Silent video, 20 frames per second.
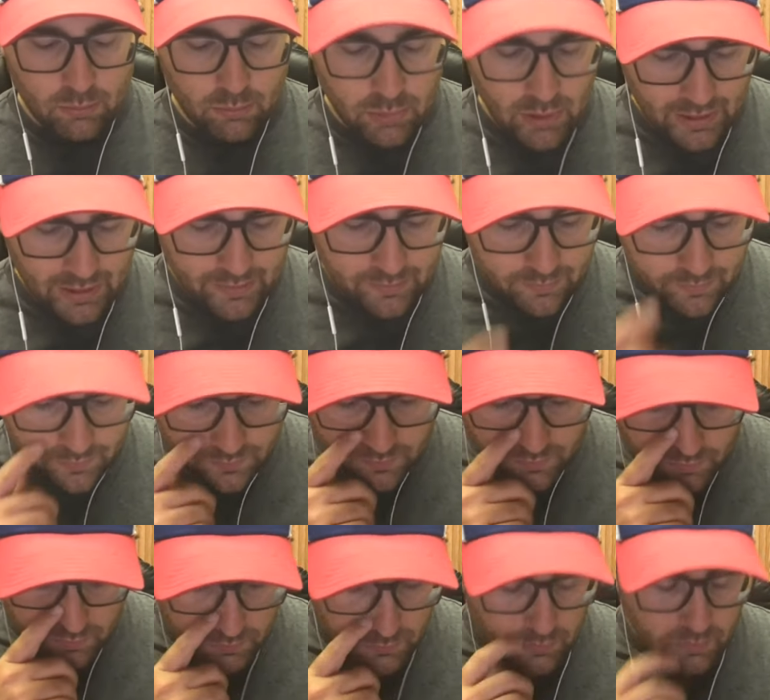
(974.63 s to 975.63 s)
But
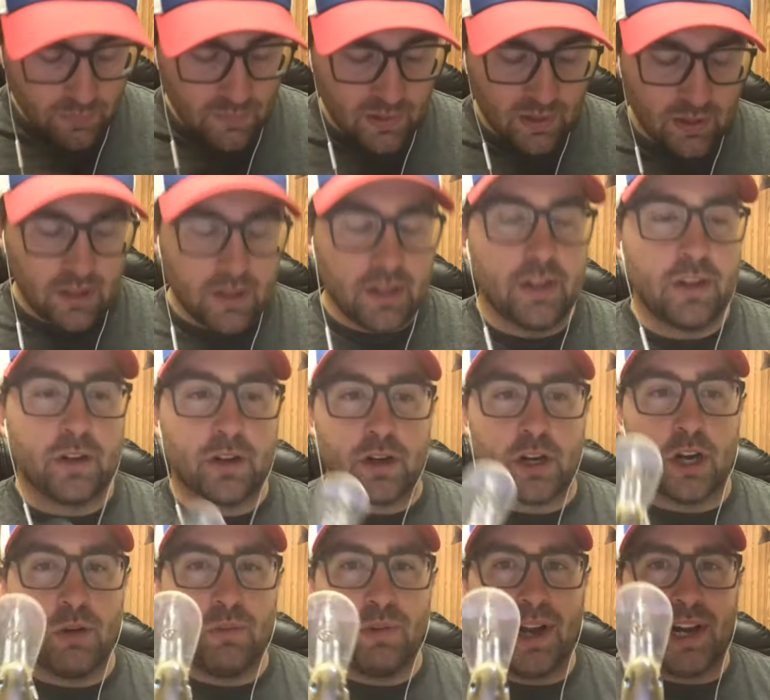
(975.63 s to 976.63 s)
you're
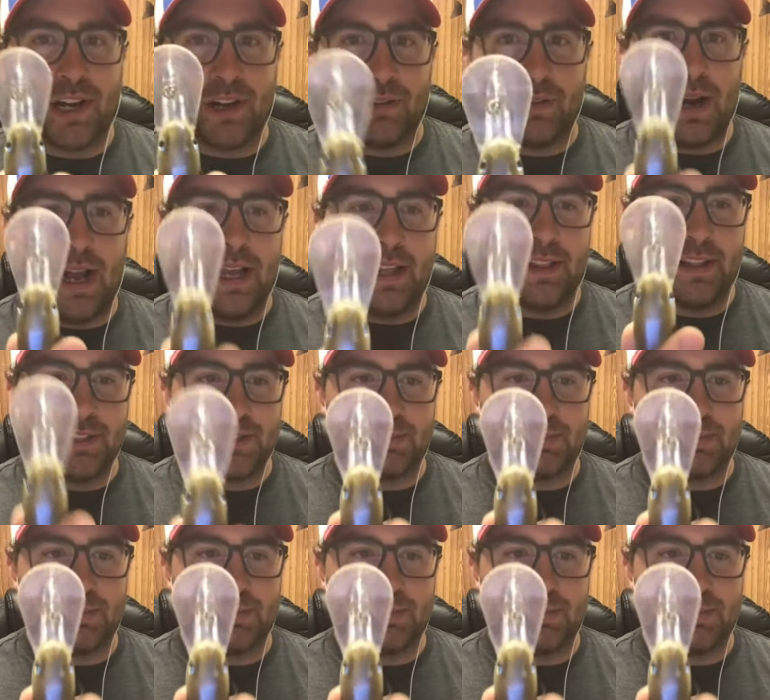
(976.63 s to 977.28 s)
going to want to grind